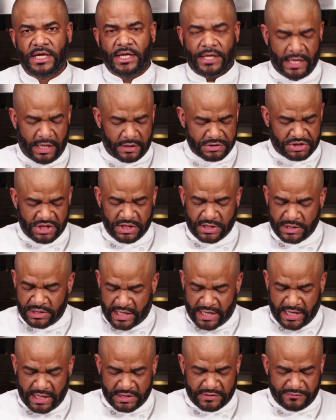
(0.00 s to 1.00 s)
Now, chicken
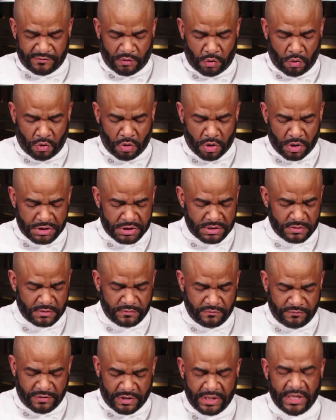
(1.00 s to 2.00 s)
thighs, of course,
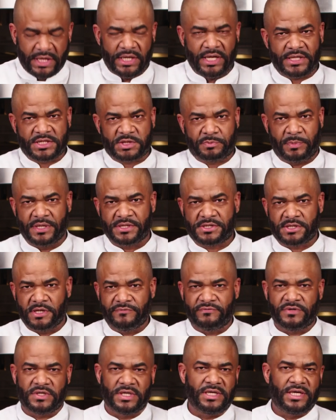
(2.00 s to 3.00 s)
very
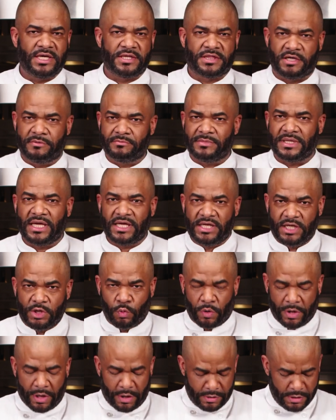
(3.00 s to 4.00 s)
inexpensive. You can get them
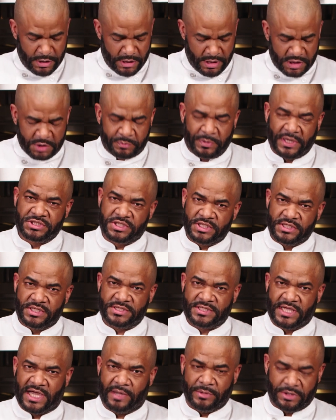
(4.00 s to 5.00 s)
anywhere, especially
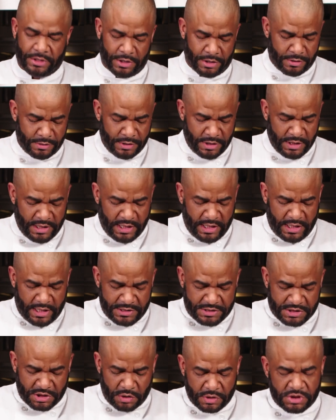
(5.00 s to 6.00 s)
this time of year.
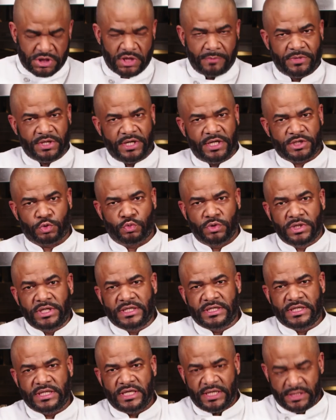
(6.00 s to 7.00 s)
And so it's something that's
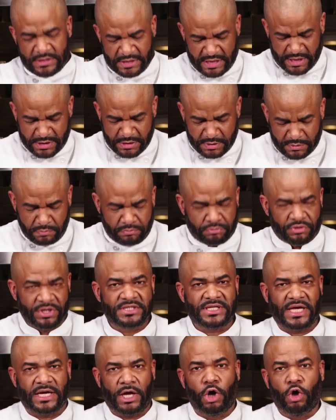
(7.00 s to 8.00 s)
really neat that
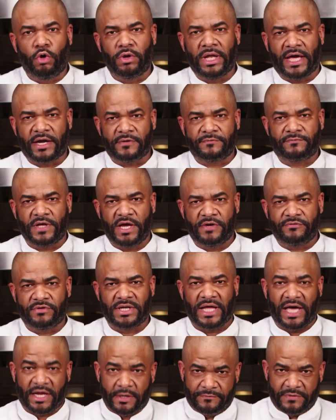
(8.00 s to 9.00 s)
brings out a whole lot of flavor
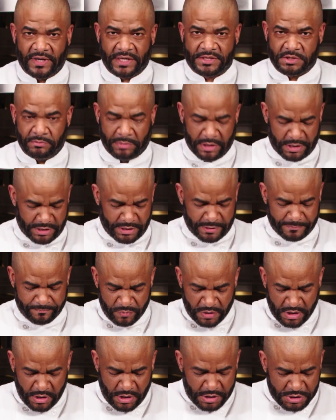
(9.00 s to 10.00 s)
and a lot of flexibility.
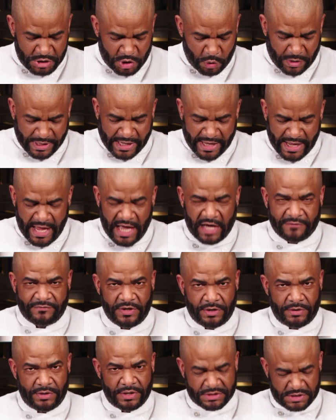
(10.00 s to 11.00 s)
So what I have
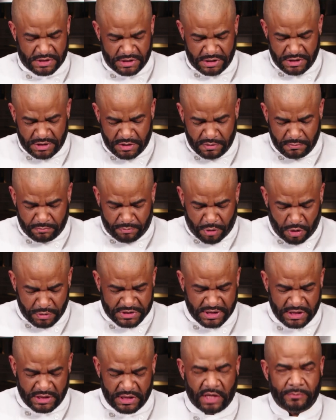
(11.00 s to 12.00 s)
here is the
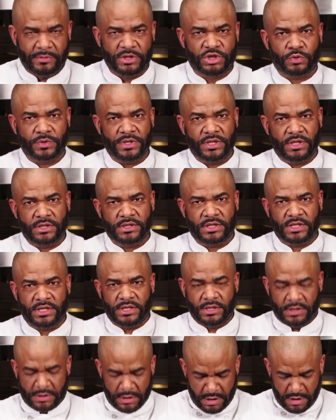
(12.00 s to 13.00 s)
protein in between
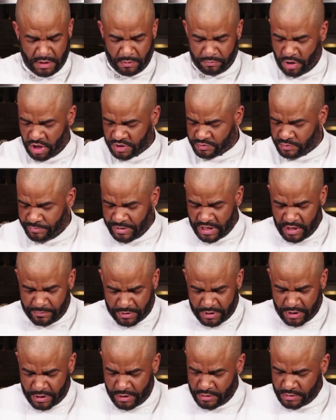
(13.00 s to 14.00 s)
the parchment
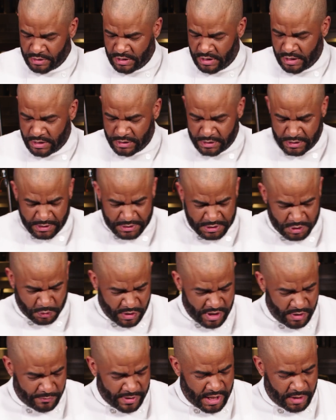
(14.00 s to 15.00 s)
paper here and the
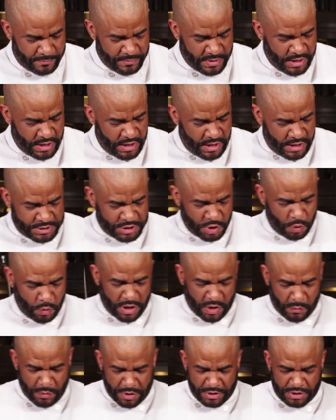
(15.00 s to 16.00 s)
saran wrap. And so
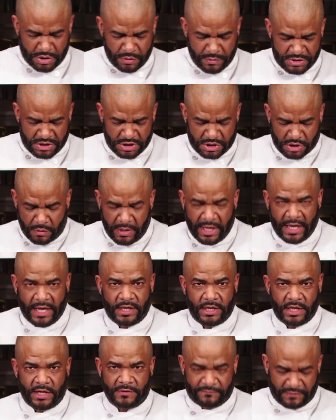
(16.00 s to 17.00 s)
what I want to do is just go
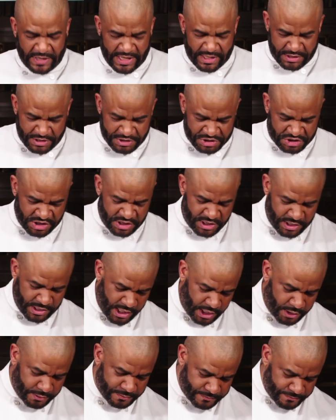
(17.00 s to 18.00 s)
ahead and flatten this chicken
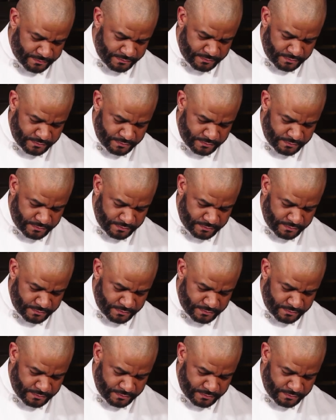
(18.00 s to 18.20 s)
out.